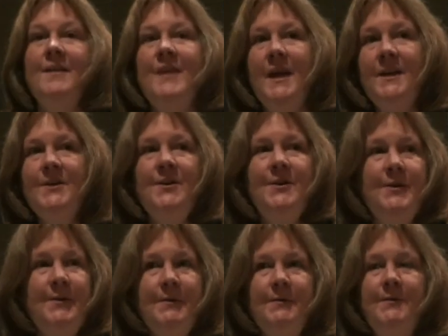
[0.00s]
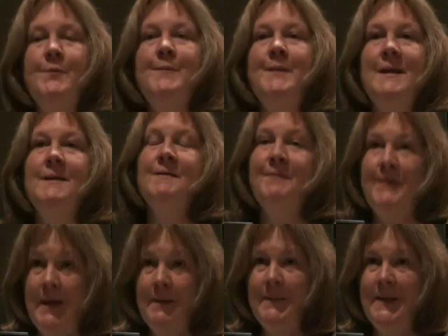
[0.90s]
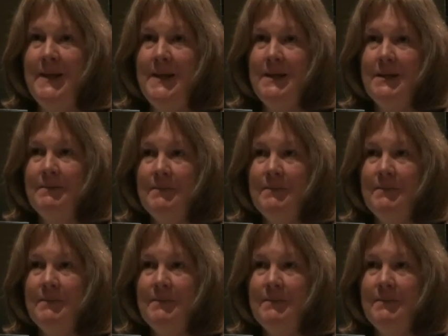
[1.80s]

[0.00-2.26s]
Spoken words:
Thank you for being the family,